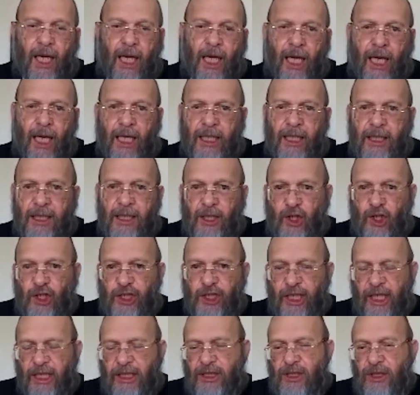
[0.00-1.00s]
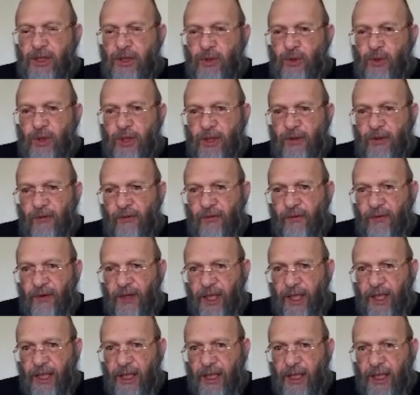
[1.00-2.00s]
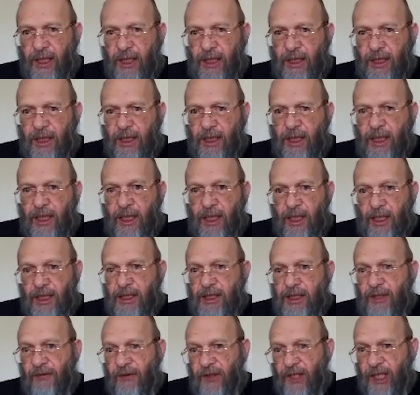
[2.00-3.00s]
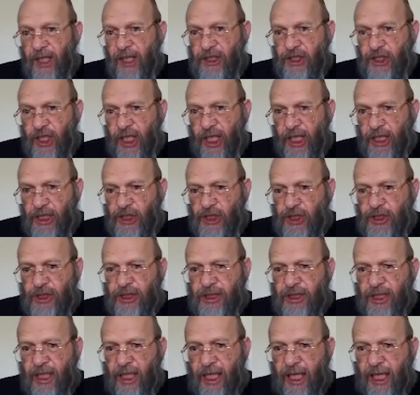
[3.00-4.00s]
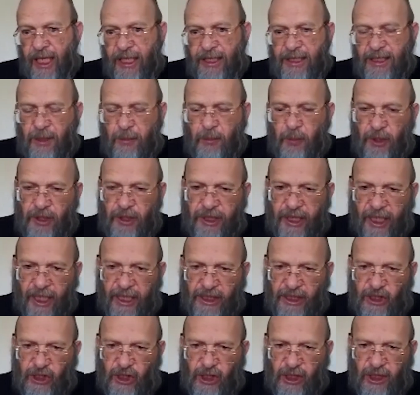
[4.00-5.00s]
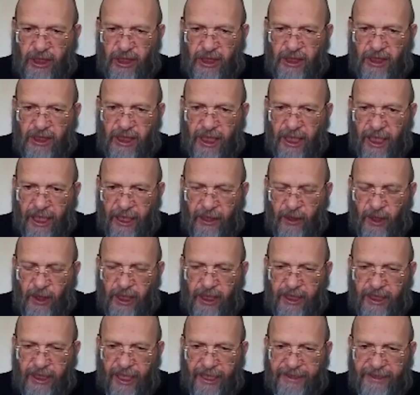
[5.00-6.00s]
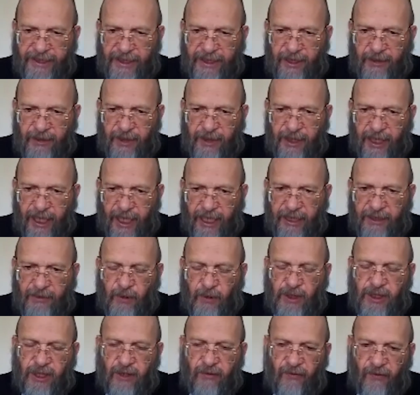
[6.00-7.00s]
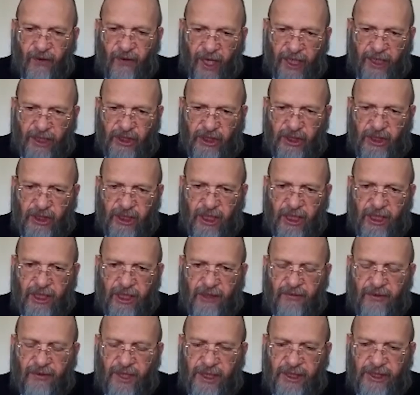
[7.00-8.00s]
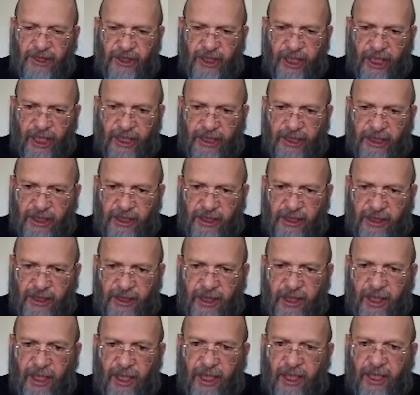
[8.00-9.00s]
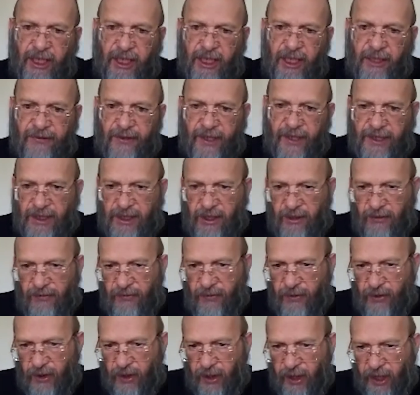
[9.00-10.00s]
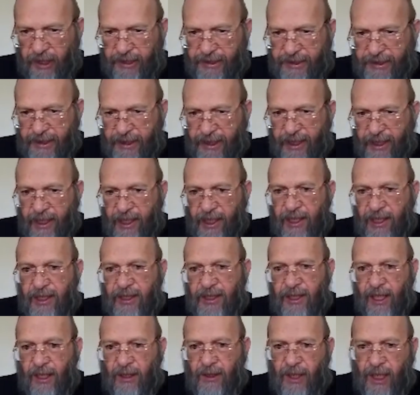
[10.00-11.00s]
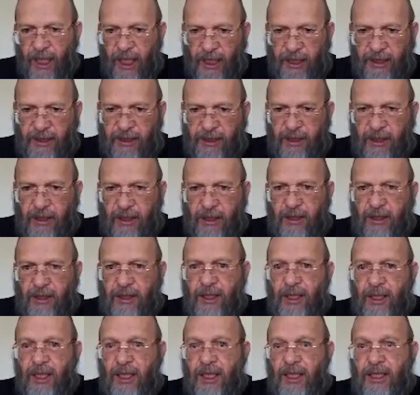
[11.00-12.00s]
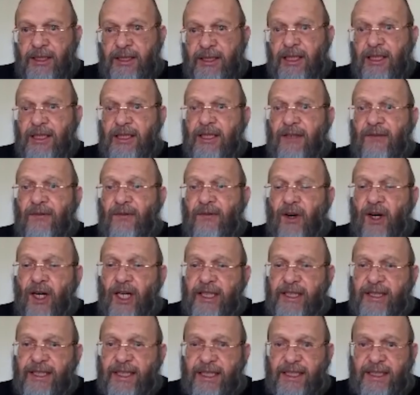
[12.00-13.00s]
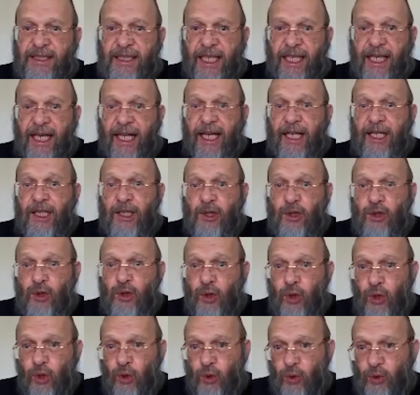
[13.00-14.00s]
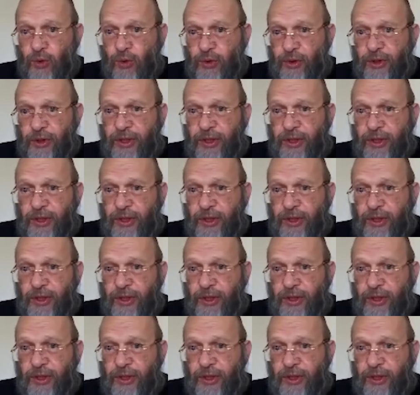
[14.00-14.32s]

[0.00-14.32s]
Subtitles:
and the connection to the field is differentiation. As the potential, the regular and classical mechanics was a function, and differentiation give us the force. Now also, since the force is a rank 2,